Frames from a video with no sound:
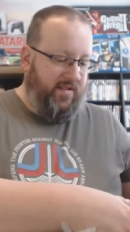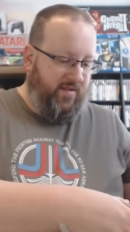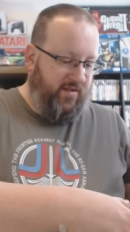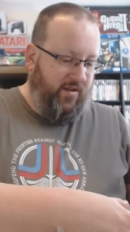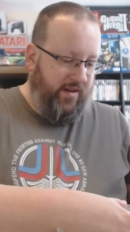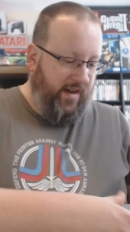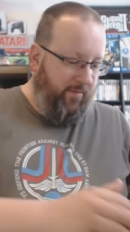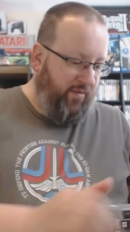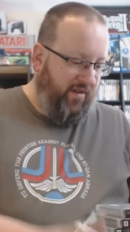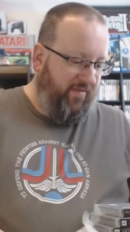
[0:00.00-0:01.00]
good
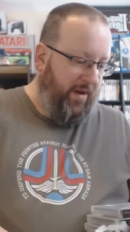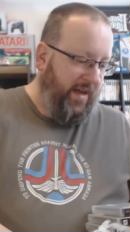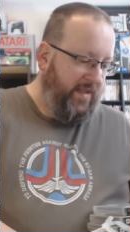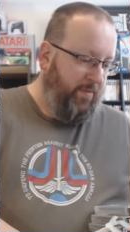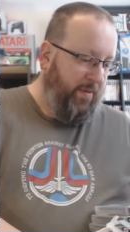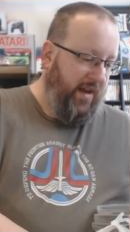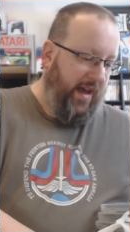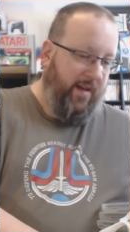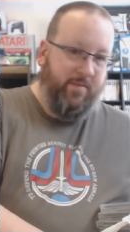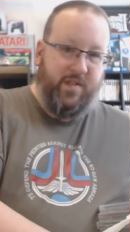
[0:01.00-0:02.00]
number of PSP
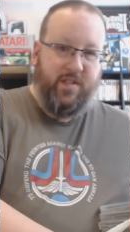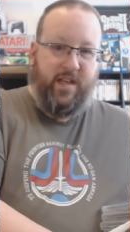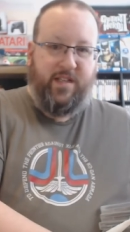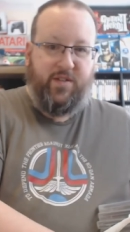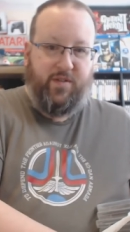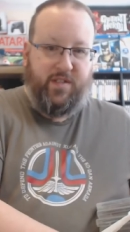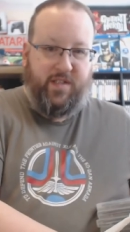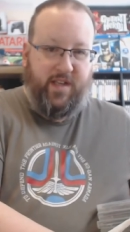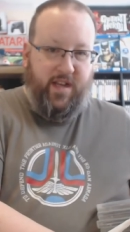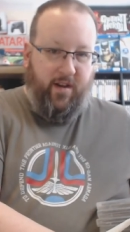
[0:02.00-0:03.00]
games, as you can
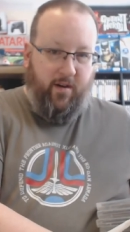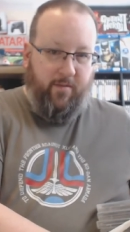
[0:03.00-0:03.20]
see here,